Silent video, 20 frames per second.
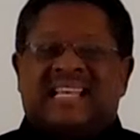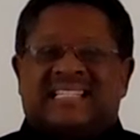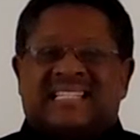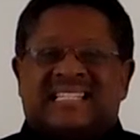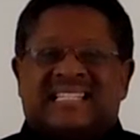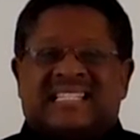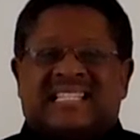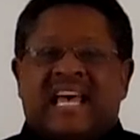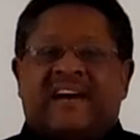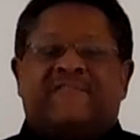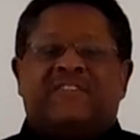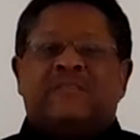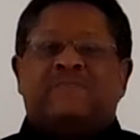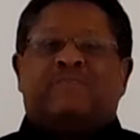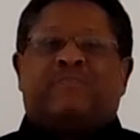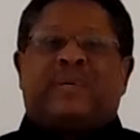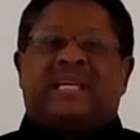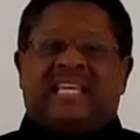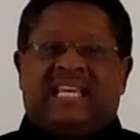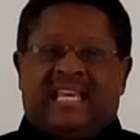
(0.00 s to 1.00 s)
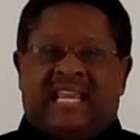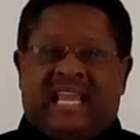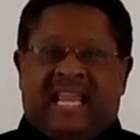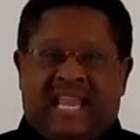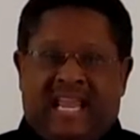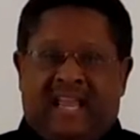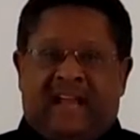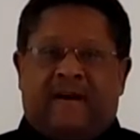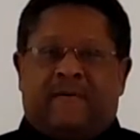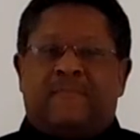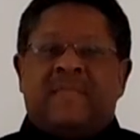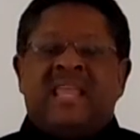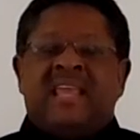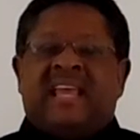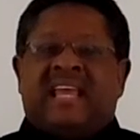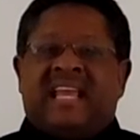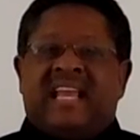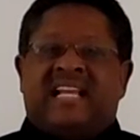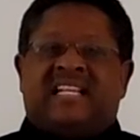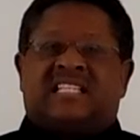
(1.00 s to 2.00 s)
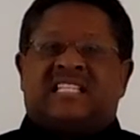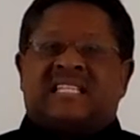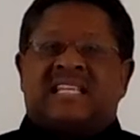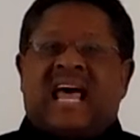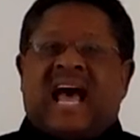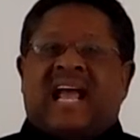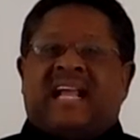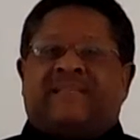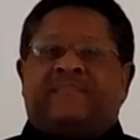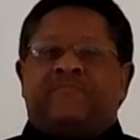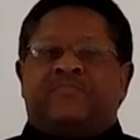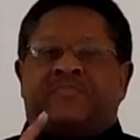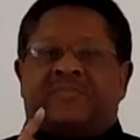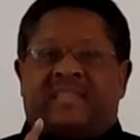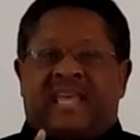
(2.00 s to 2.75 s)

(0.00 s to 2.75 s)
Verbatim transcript: at seven p m each night.